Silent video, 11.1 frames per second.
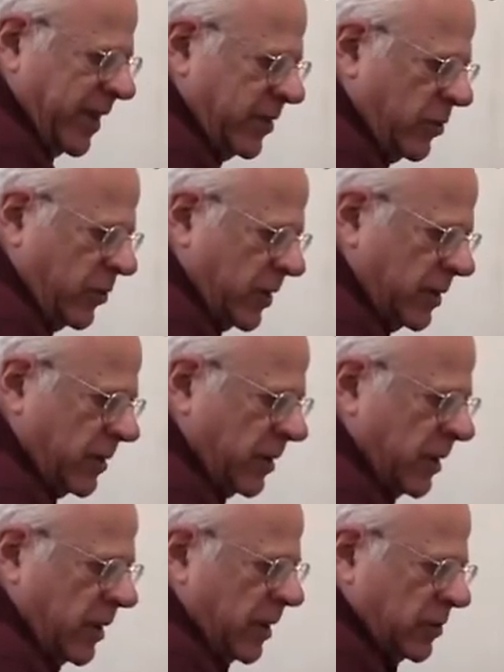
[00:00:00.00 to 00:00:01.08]
the union
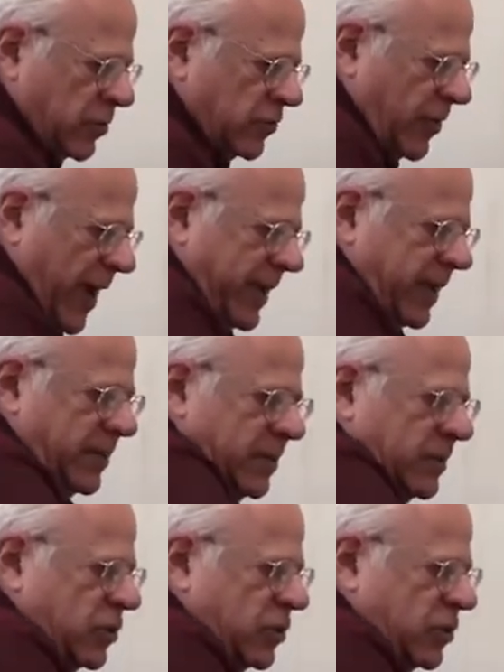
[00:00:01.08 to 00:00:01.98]
to try and